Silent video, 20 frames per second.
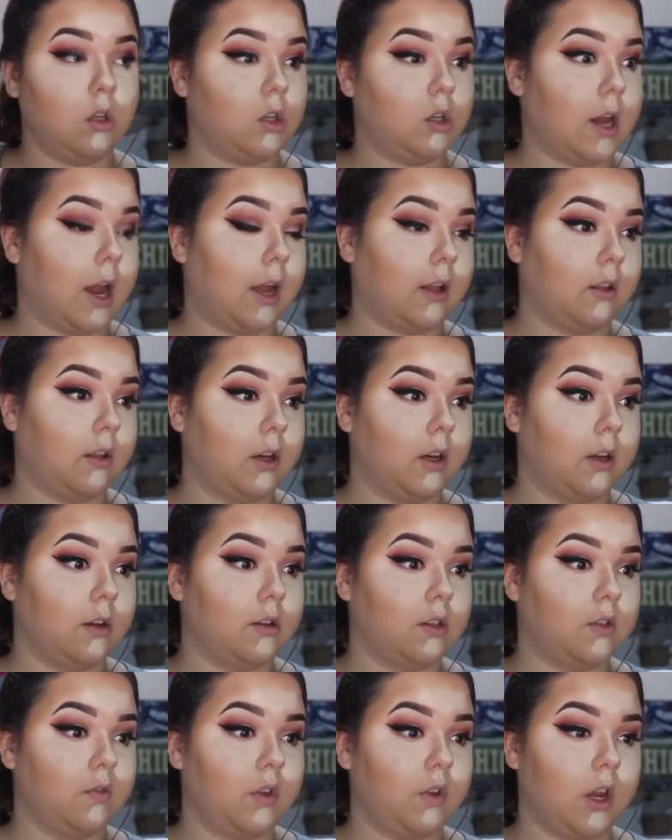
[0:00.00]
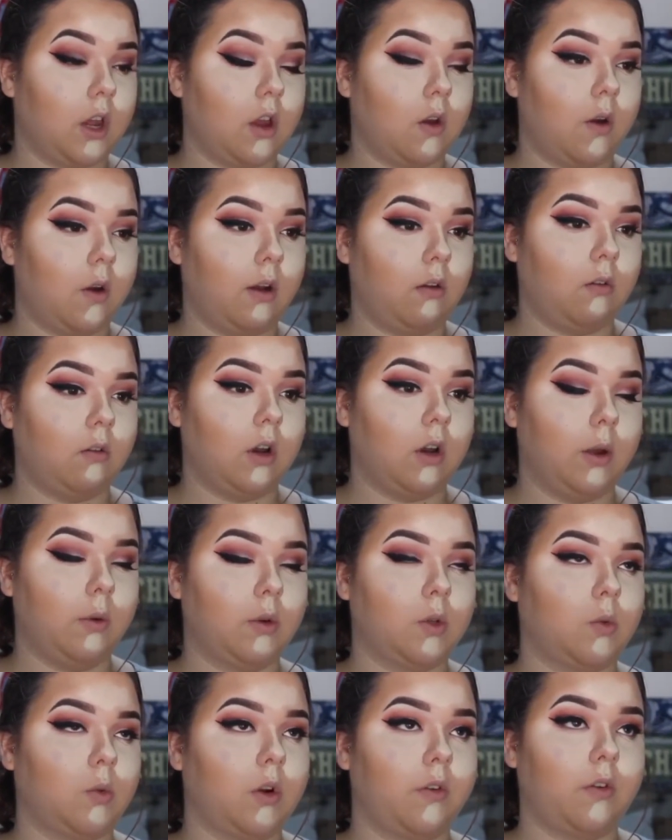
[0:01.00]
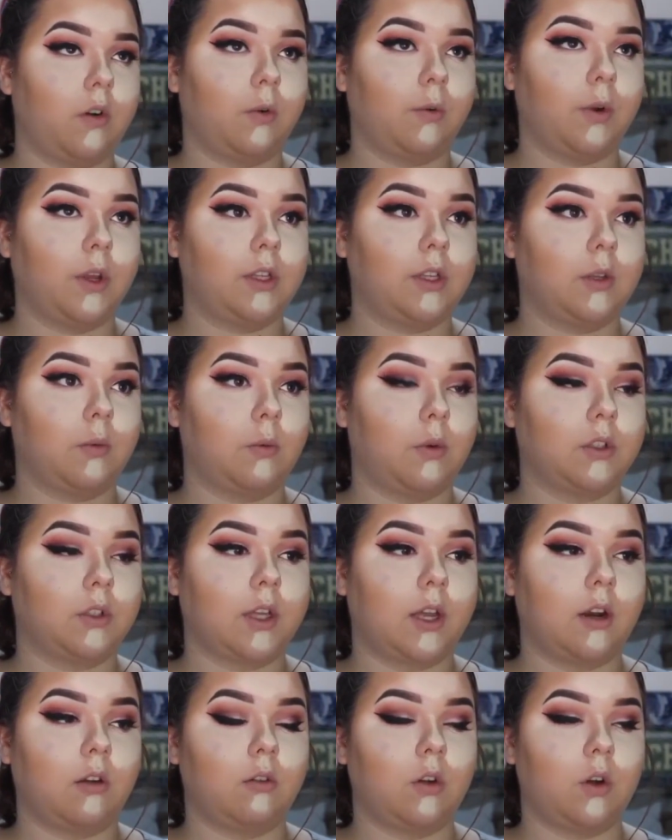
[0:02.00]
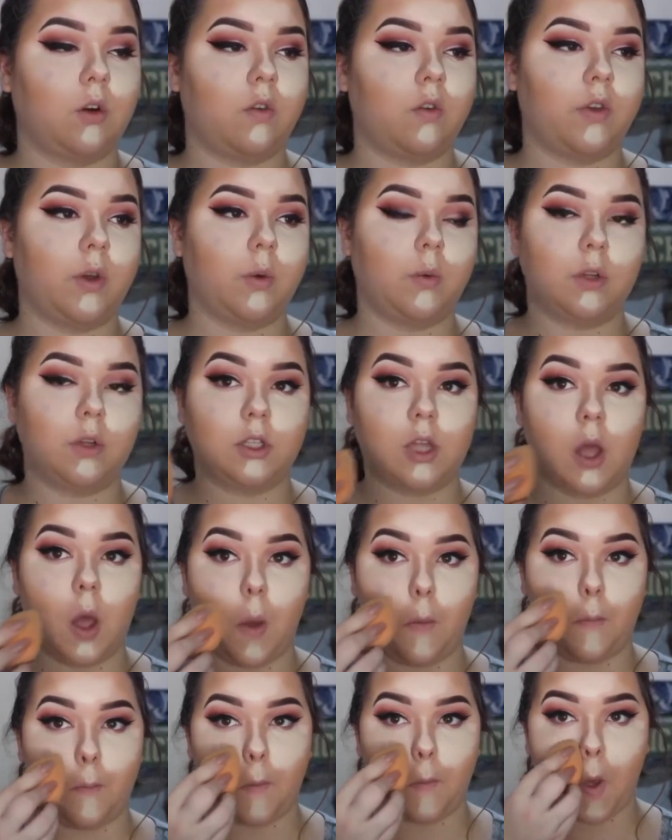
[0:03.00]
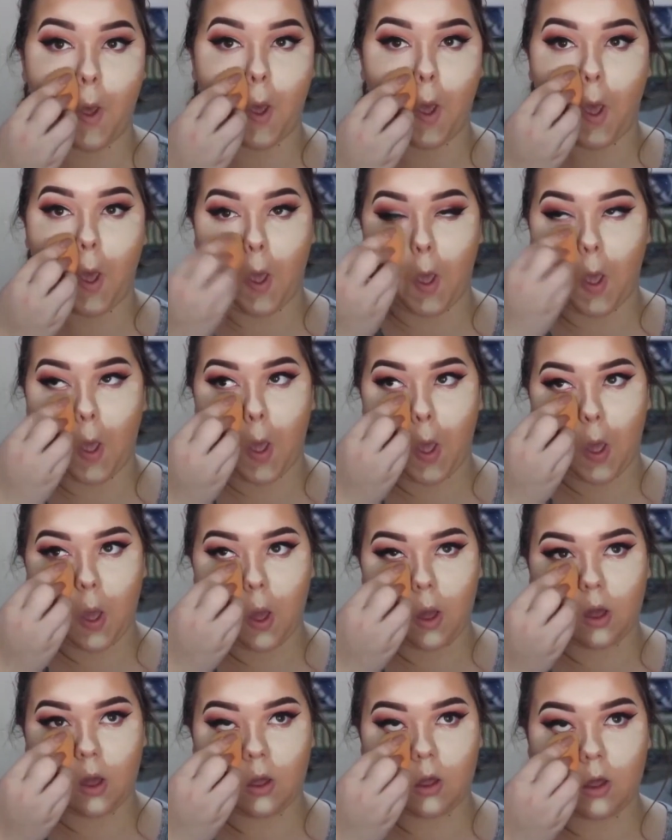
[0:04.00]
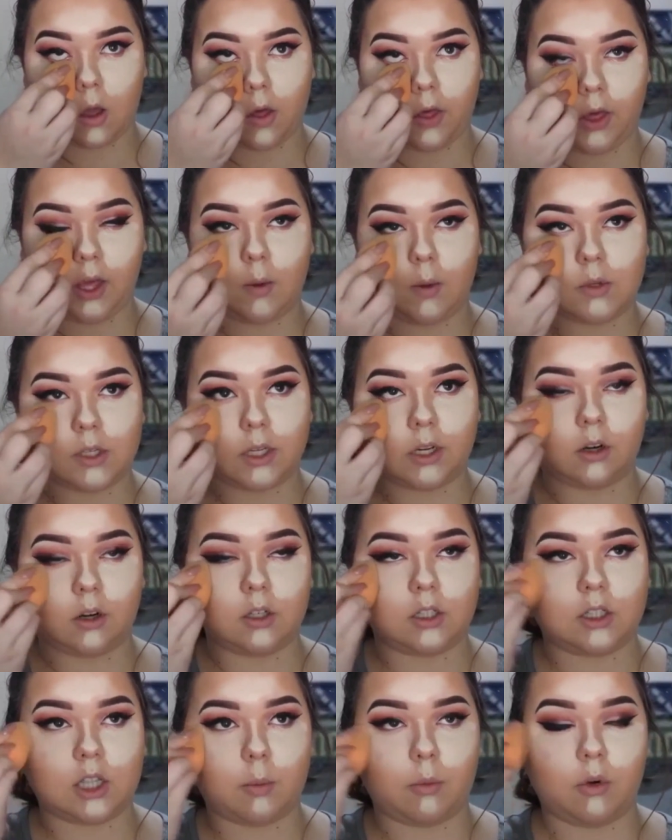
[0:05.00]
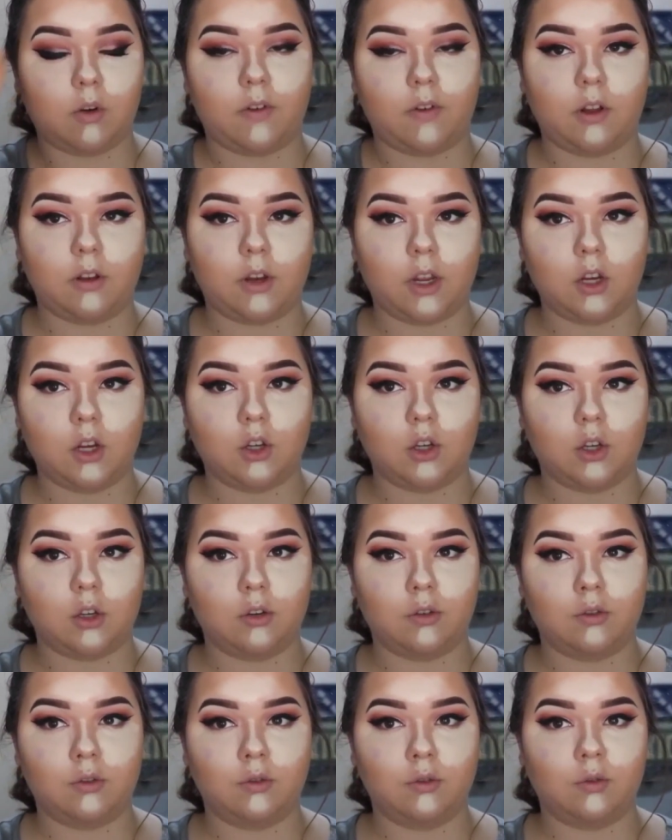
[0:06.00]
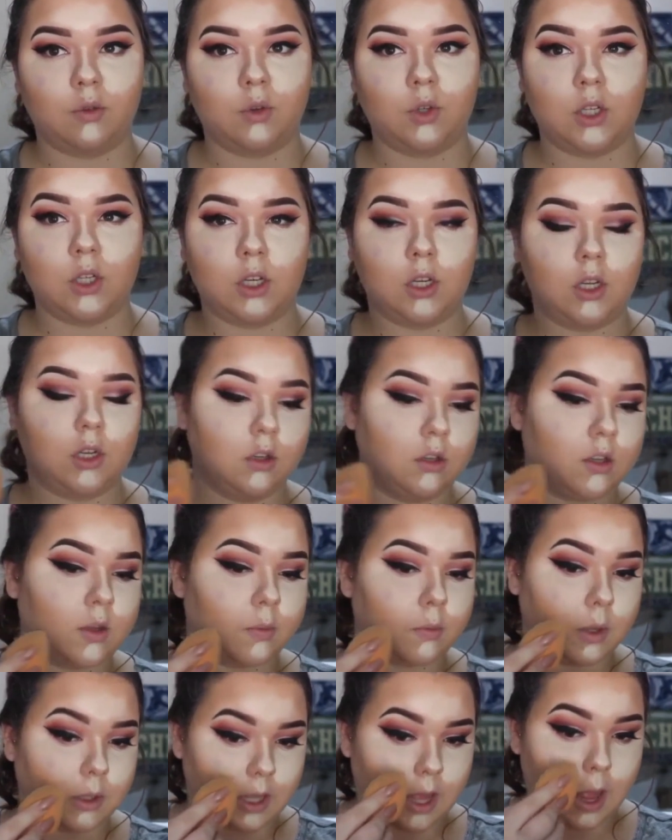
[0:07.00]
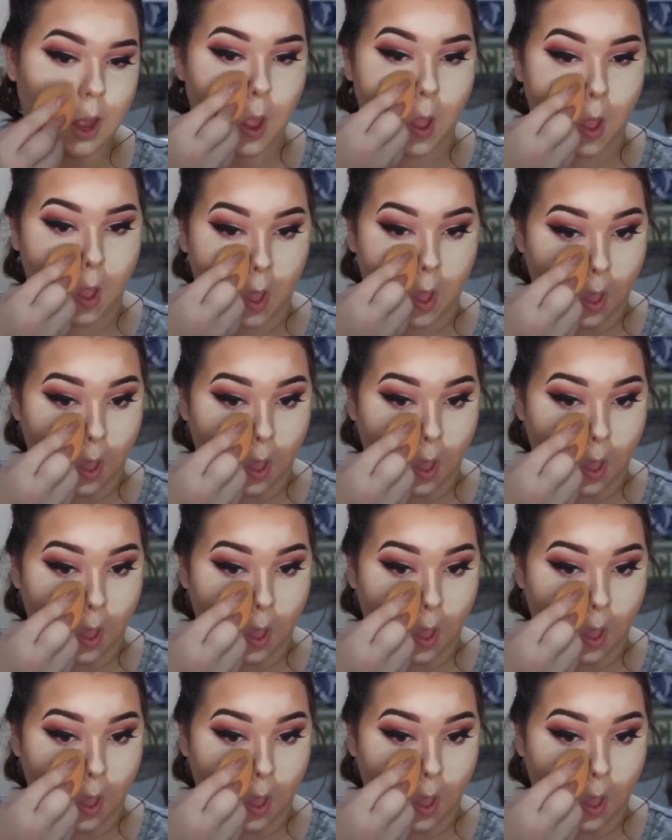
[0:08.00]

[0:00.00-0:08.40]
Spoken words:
Jaclyn Hill's video. It was one of her recent ones. I don't know if it was I think it was like her summer foundation routine, something like that.